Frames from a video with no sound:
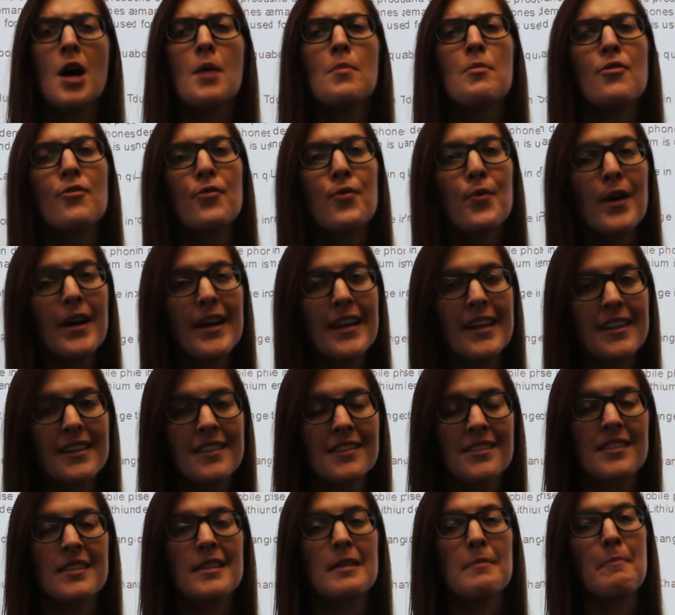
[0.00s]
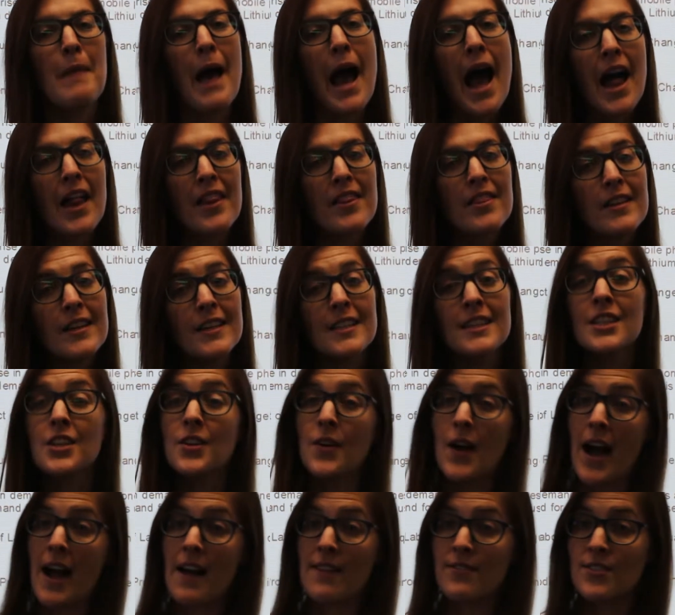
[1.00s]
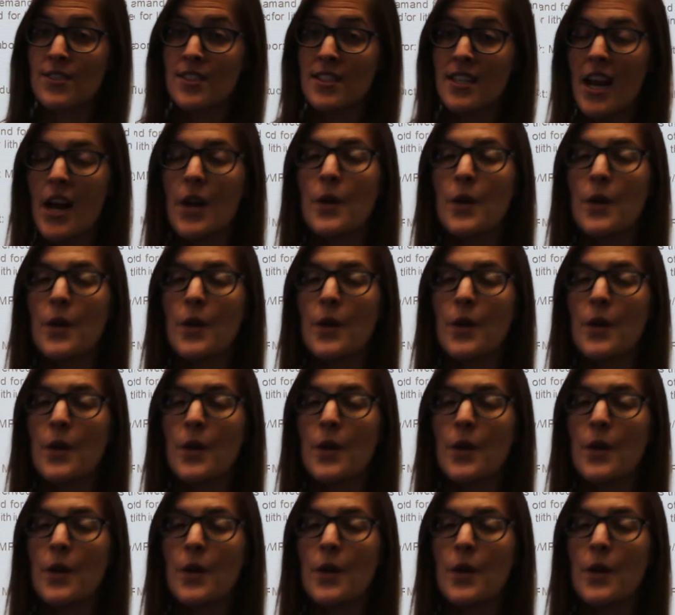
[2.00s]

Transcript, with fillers: Before I get into the math and the graphs,